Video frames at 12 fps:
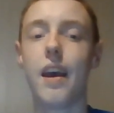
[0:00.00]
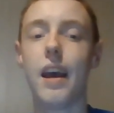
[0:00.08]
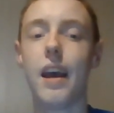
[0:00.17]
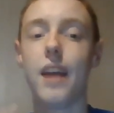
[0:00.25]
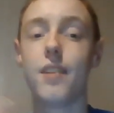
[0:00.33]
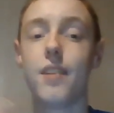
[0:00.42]

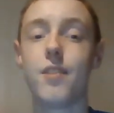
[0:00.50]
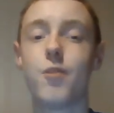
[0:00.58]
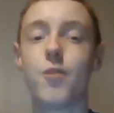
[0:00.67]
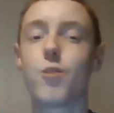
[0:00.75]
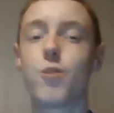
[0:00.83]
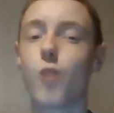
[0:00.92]
And
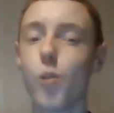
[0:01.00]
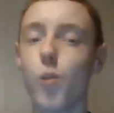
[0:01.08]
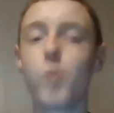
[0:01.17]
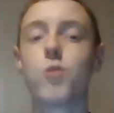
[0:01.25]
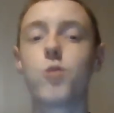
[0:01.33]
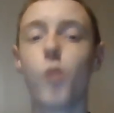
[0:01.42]
there's
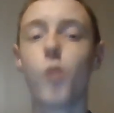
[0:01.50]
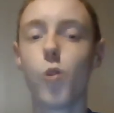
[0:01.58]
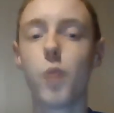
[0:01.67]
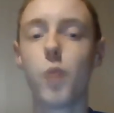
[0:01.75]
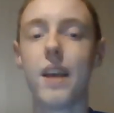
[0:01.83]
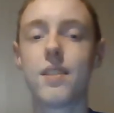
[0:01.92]
almost
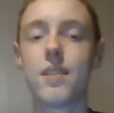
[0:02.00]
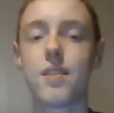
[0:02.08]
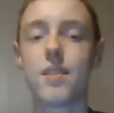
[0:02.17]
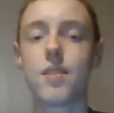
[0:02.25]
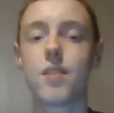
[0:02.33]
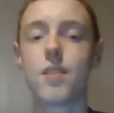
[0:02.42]
always
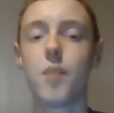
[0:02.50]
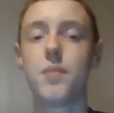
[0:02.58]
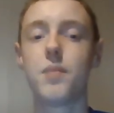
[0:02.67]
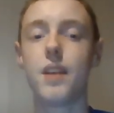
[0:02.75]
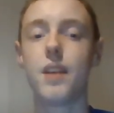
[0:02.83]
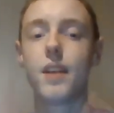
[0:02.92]

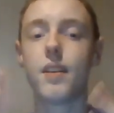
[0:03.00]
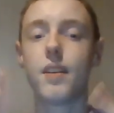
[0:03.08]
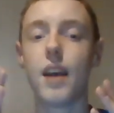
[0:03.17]
something